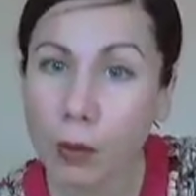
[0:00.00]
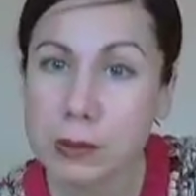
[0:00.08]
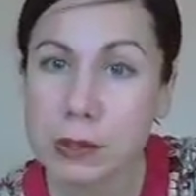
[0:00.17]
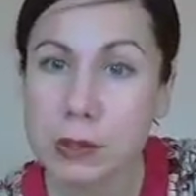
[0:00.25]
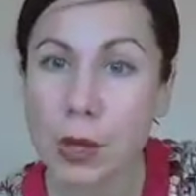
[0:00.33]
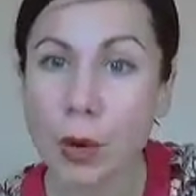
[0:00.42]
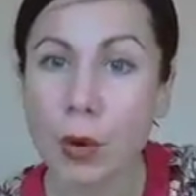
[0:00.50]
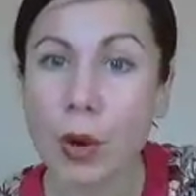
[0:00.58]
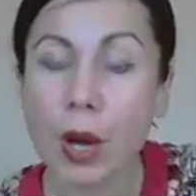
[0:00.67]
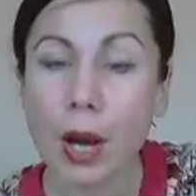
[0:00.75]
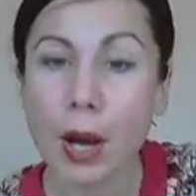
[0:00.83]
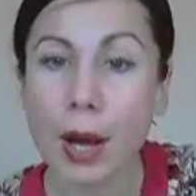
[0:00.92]
You can
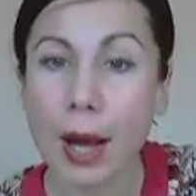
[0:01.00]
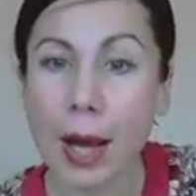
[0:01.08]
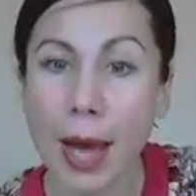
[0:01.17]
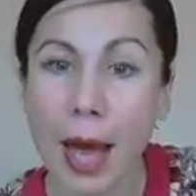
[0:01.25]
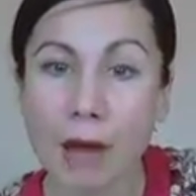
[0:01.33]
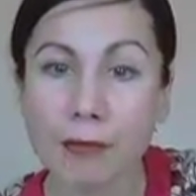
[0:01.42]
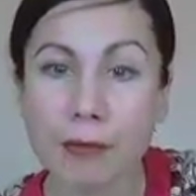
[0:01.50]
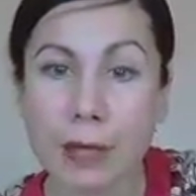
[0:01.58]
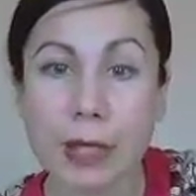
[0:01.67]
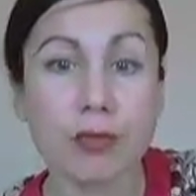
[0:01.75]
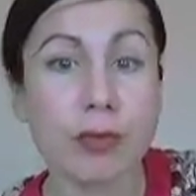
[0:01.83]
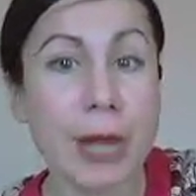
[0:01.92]
also
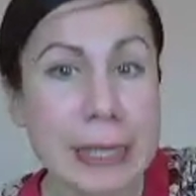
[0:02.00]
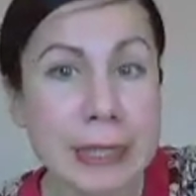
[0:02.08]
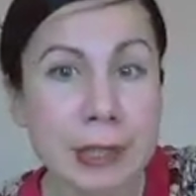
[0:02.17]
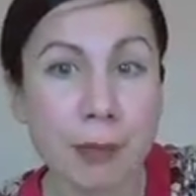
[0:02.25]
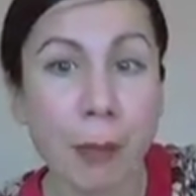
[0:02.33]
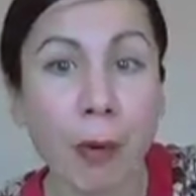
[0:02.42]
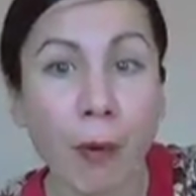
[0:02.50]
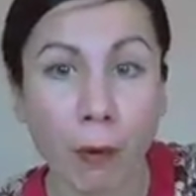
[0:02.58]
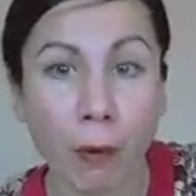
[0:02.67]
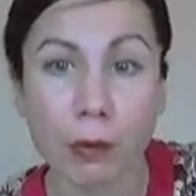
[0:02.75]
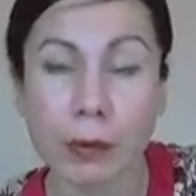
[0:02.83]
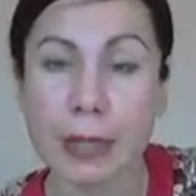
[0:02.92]
have a
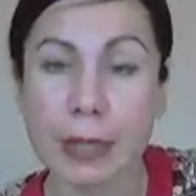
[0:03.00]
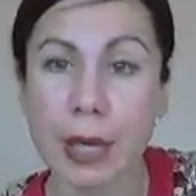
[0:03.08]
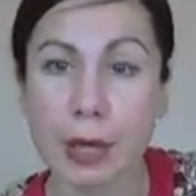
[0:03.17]
rating